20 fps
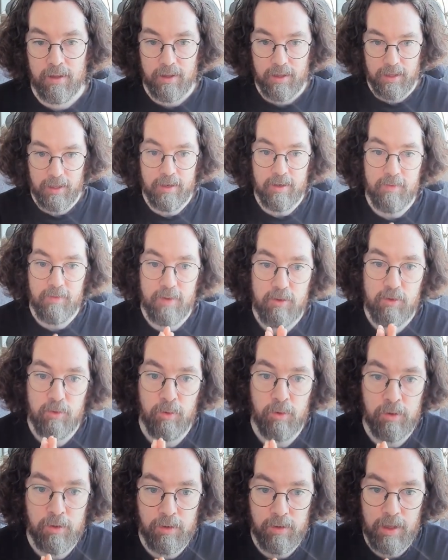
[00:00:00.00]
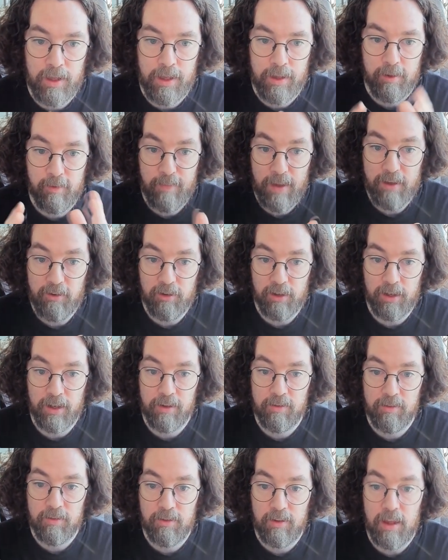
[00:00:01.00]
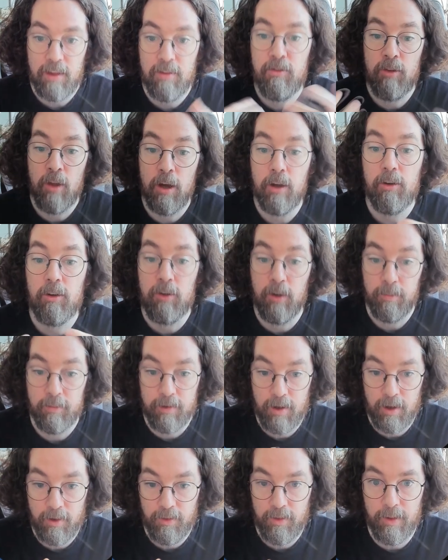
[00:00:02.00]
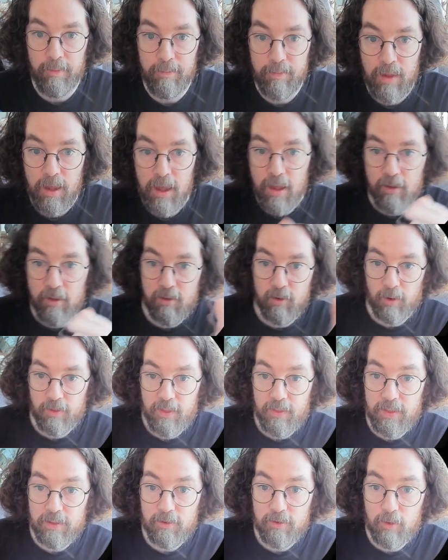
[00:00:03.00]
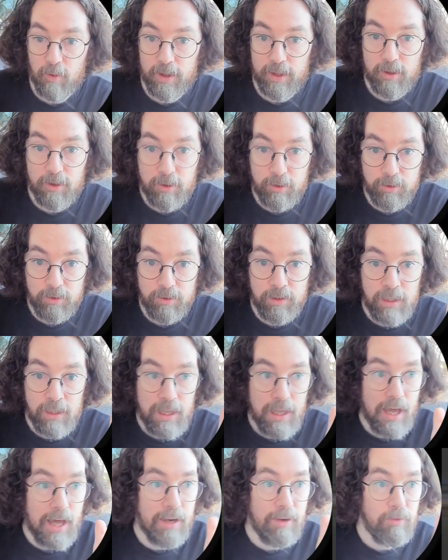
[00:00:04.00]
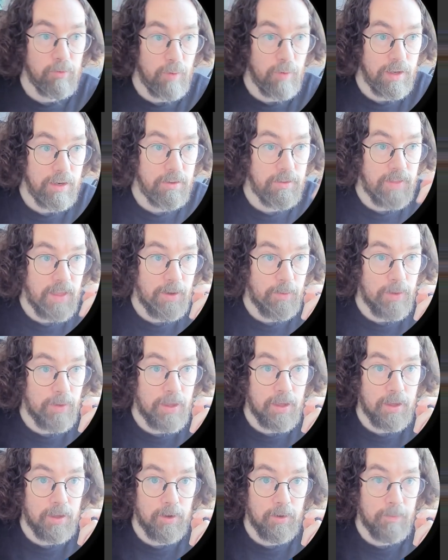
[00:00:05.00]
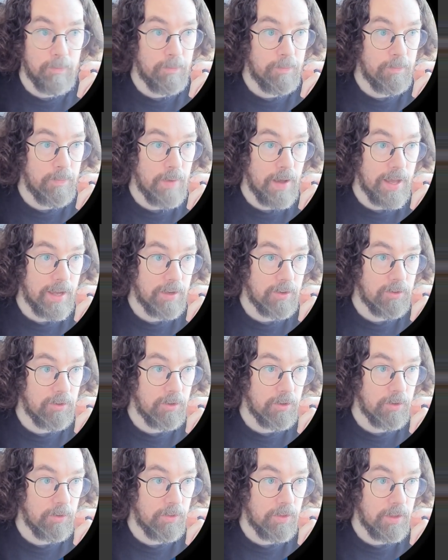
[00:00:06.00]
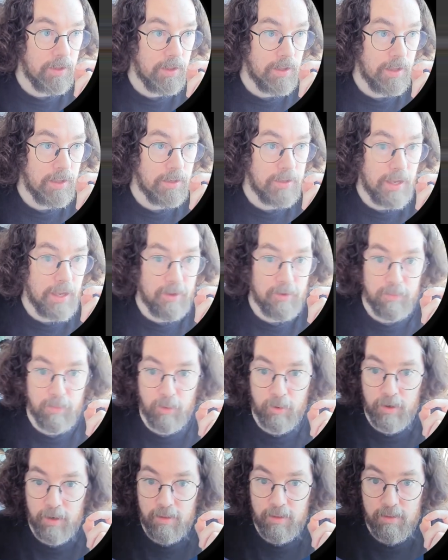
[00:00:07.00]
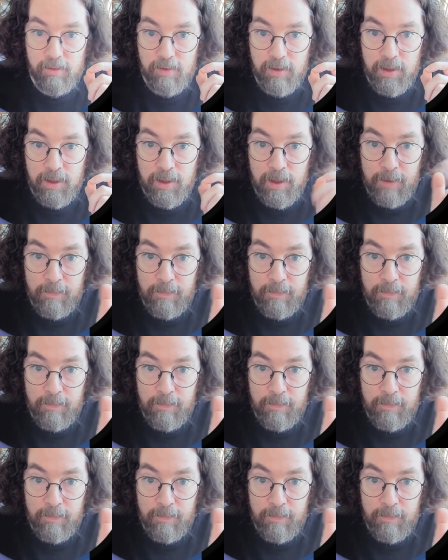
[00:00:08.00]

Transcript: individual specialists is not dumped on them. So I think that's quite cool. And as well as that, we can go back to the dashboard and see